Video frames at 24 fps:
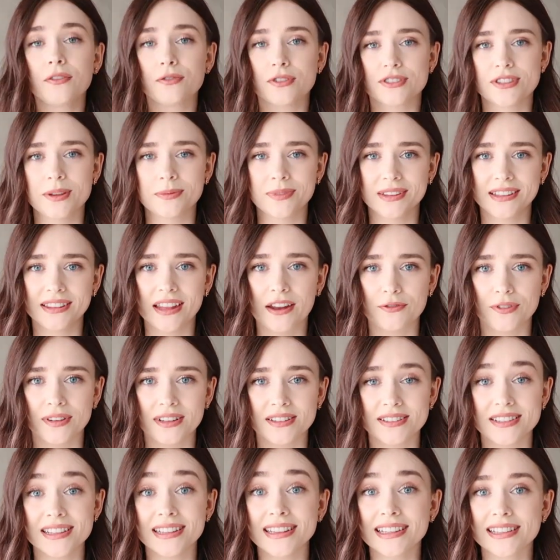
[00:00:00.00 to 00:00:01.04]
For something that
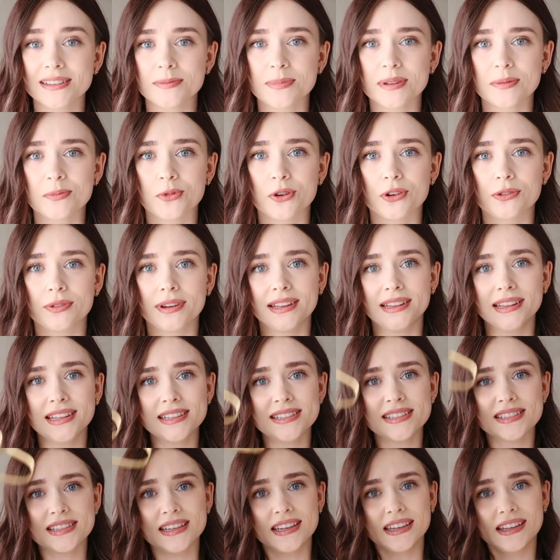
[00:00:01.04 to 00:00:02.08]
feels a little bit more
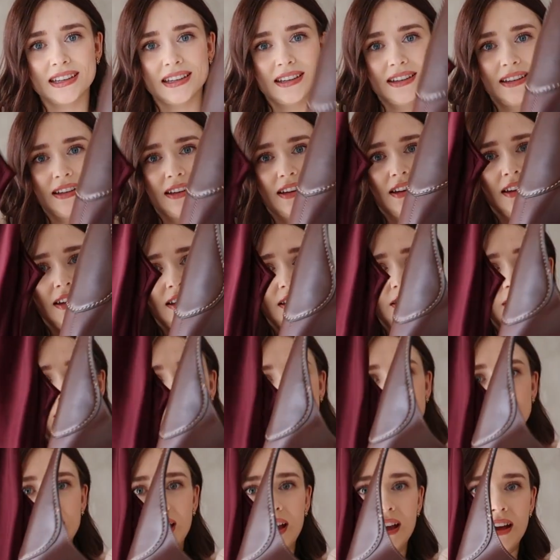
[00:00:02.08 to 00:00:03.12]
realistic, you
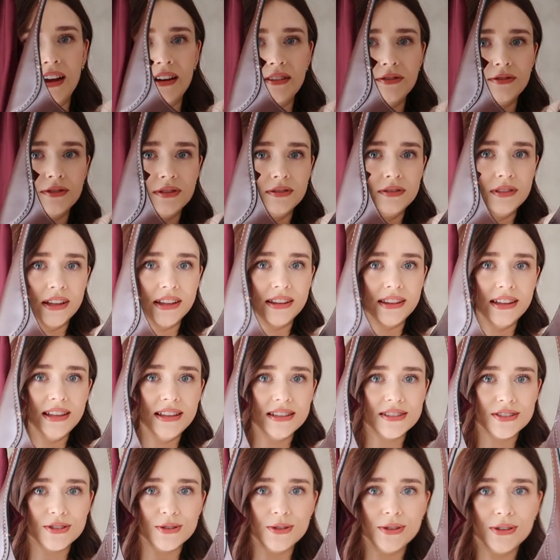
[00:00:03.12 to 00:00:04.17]
can have like
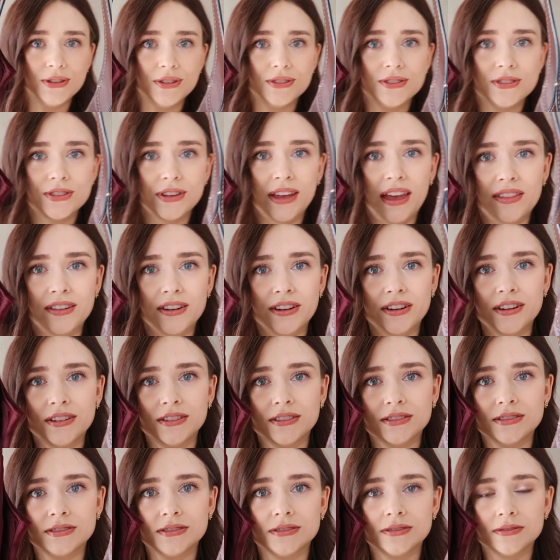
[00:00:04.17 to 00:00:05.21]
these 2 together.
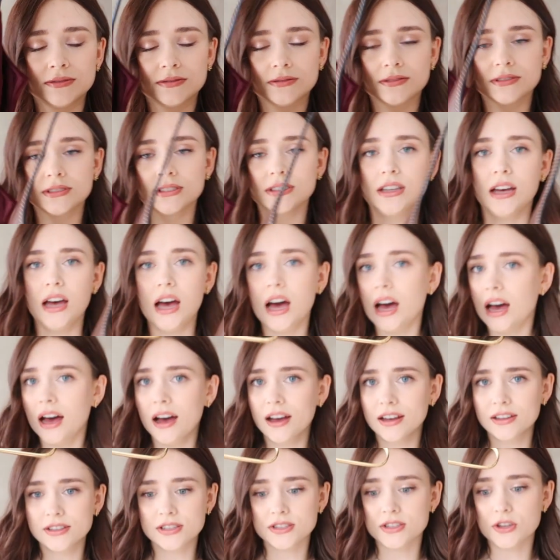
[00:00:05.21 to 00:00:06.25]
Ah,
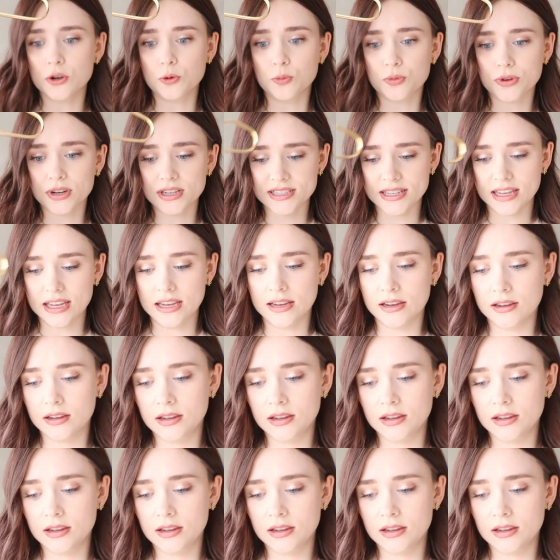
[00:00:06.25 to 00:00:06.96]
so pretty.